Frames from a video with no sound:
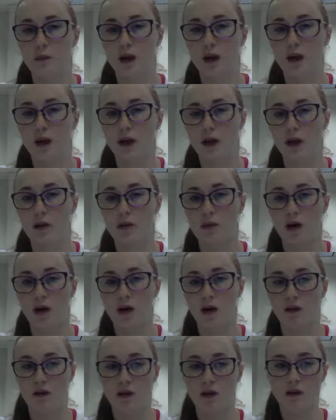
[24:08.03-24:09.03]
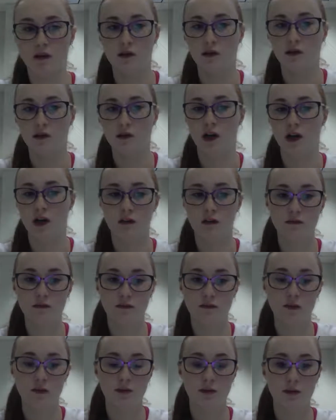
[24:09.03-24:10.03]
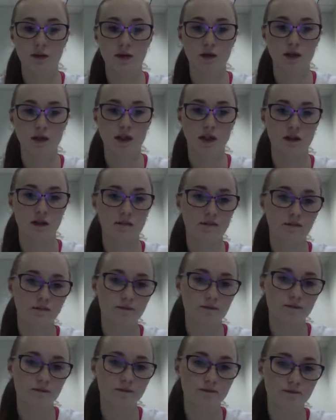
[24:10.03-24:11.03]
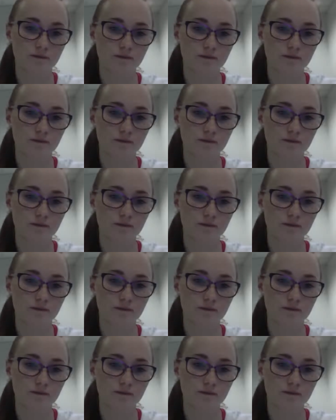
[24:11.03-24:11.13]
fun to make a rainbow out of it too, you know, keeps them interested.